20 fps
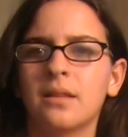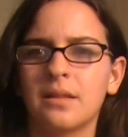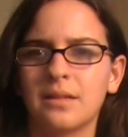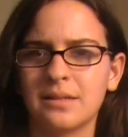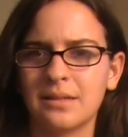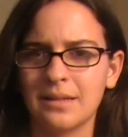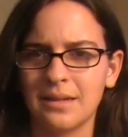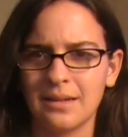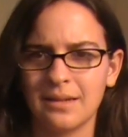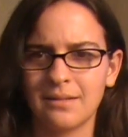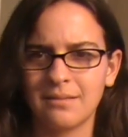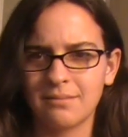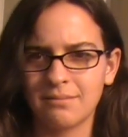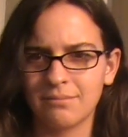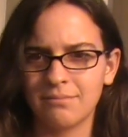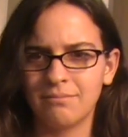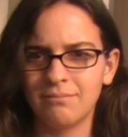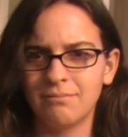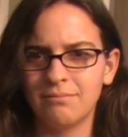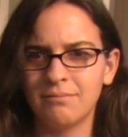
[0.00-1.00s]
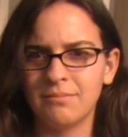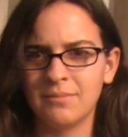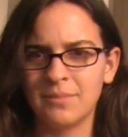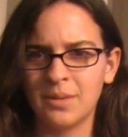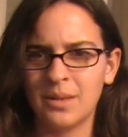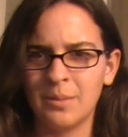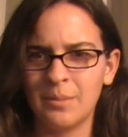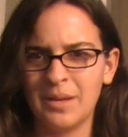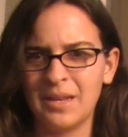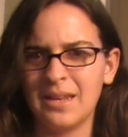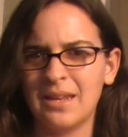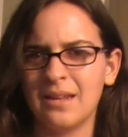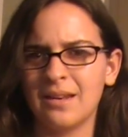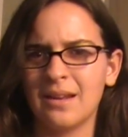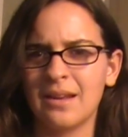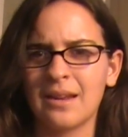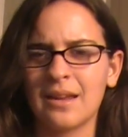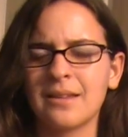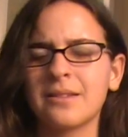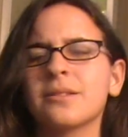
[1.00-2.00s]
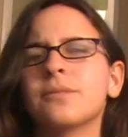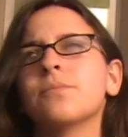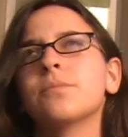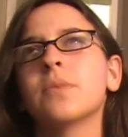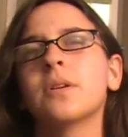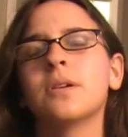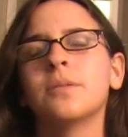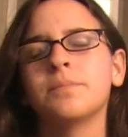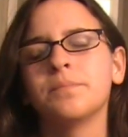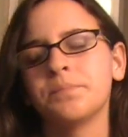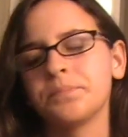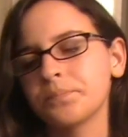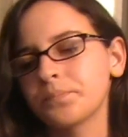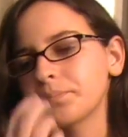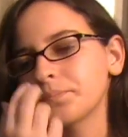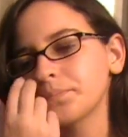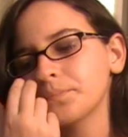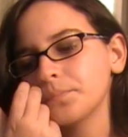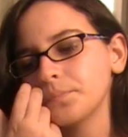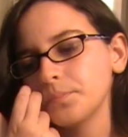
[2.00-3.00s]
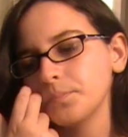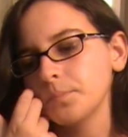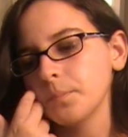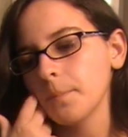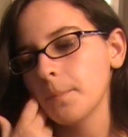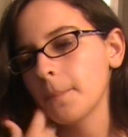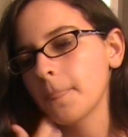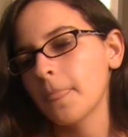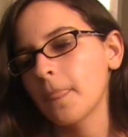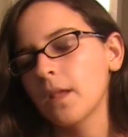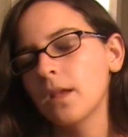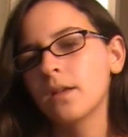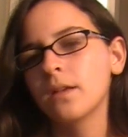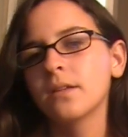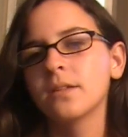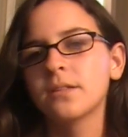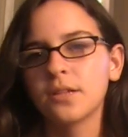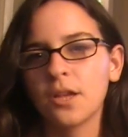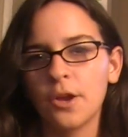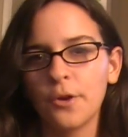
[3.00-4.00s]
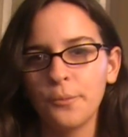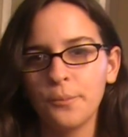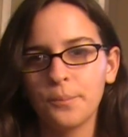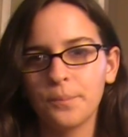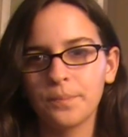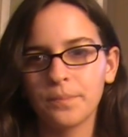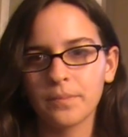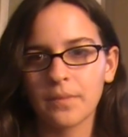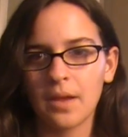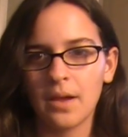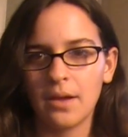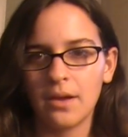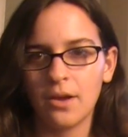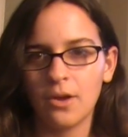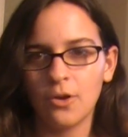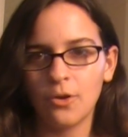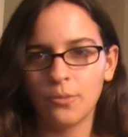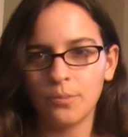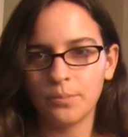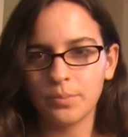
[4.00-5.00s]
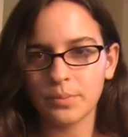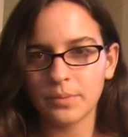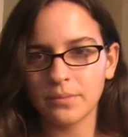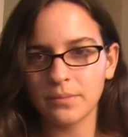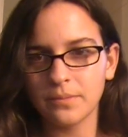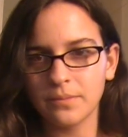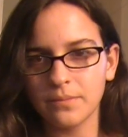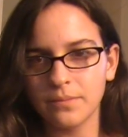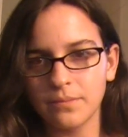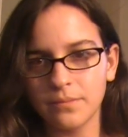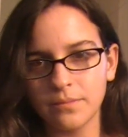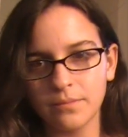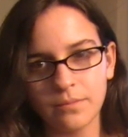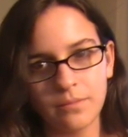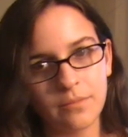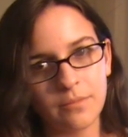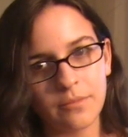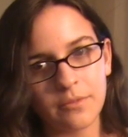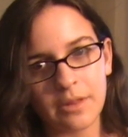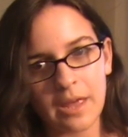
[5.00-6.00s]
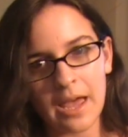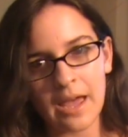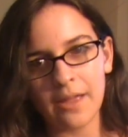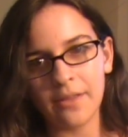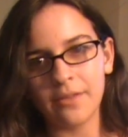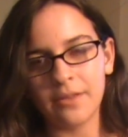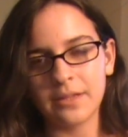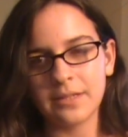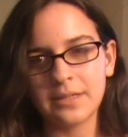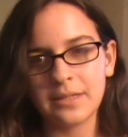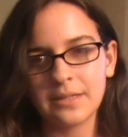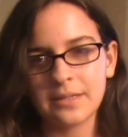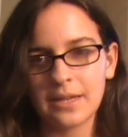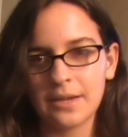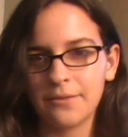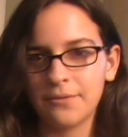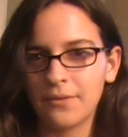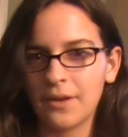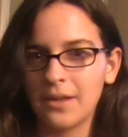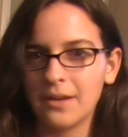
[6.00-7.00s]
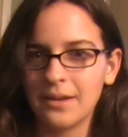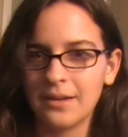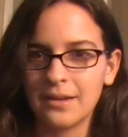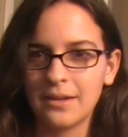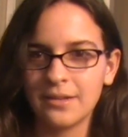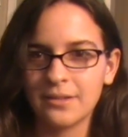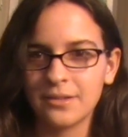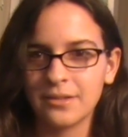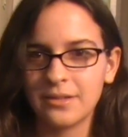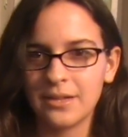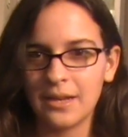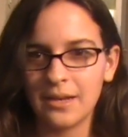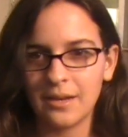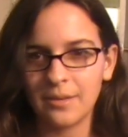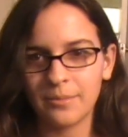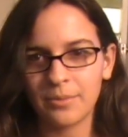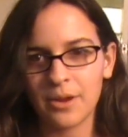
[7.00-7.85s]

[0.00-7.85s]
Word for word: that's like the median, I guess. Uh-huh. So, I hope that this is a fun and entertaining